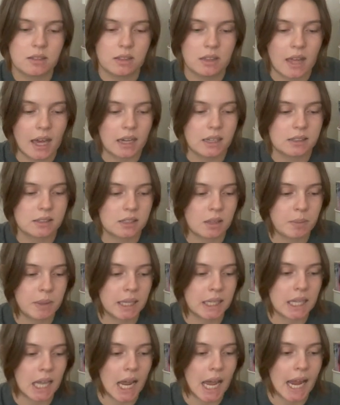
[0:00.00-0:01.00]
That is
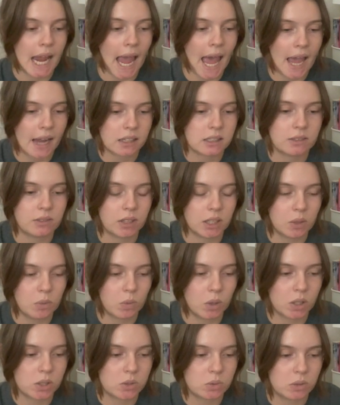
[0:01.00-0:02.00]
something that I actively
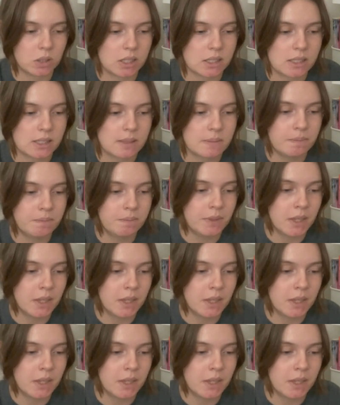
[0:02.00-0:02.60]
work towards.